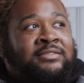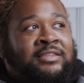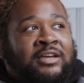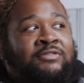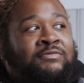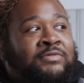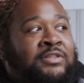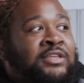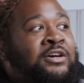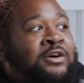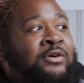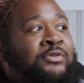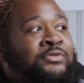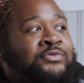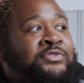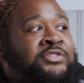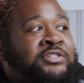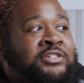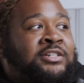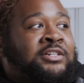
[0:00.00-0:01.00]
they're really going through
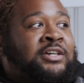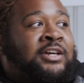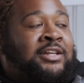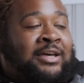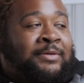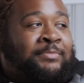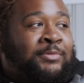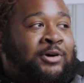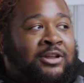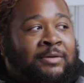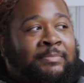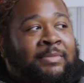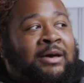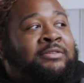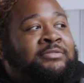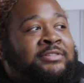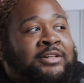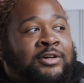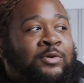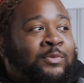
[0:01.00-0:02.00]
shit, and I'm on a
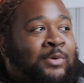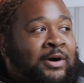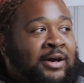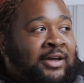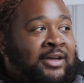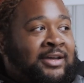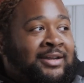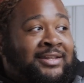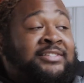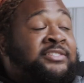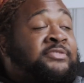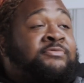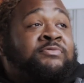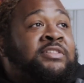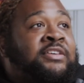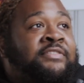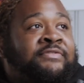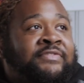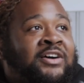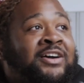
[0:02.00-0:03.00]
mountain in Hawaii, and it just
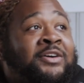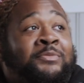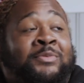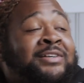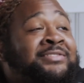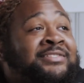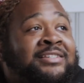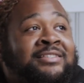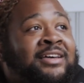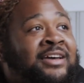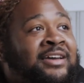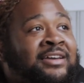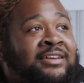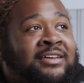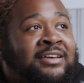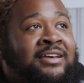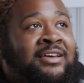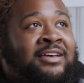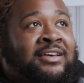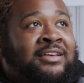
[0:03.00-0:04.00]
really felt. It wasn't like
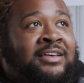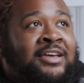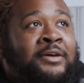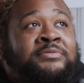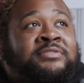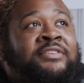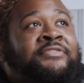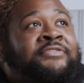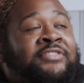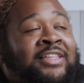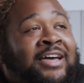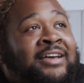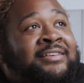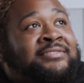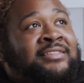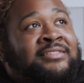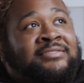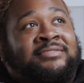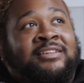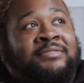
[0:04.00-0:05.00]
it was a flex.
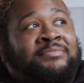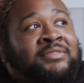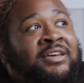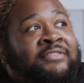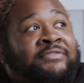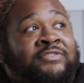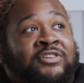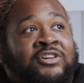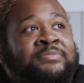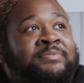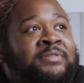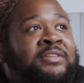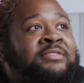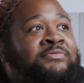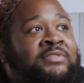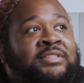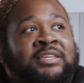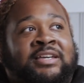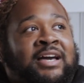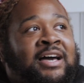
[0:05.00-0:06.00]
It seemed at first, but it
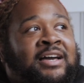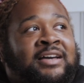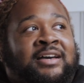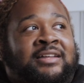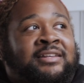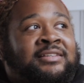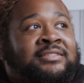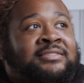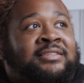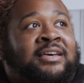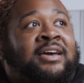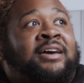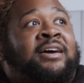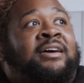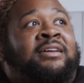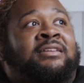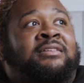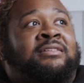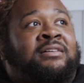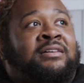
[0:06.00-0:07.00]
really got kind of
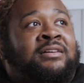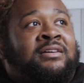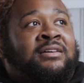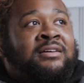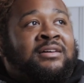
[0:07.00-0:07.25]
sad. Yeah.